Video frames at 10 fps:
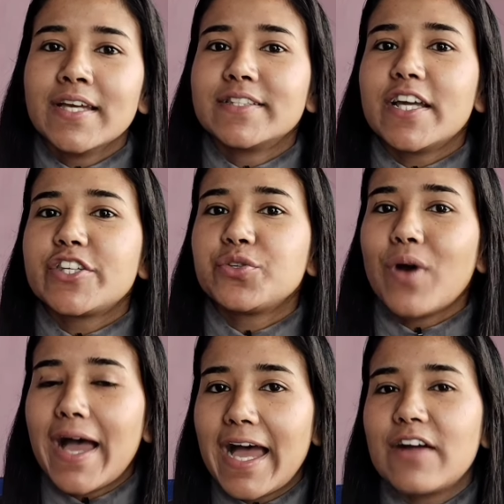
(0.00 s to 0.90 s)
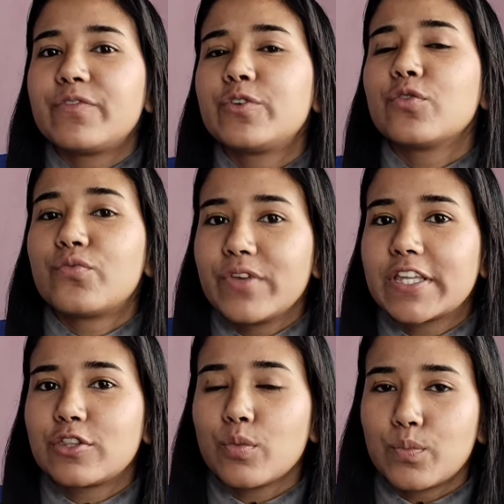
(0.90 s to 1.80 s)
that you have to
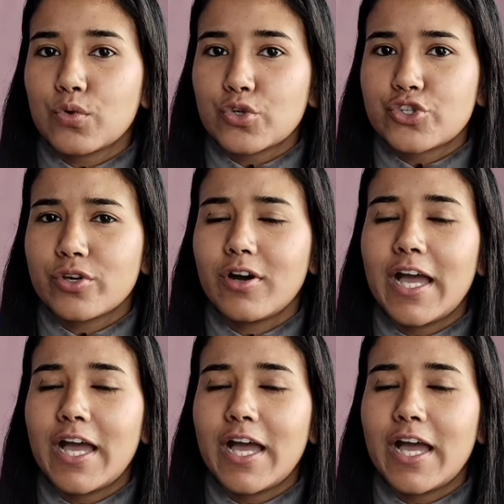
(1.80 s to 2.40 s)
fix your posture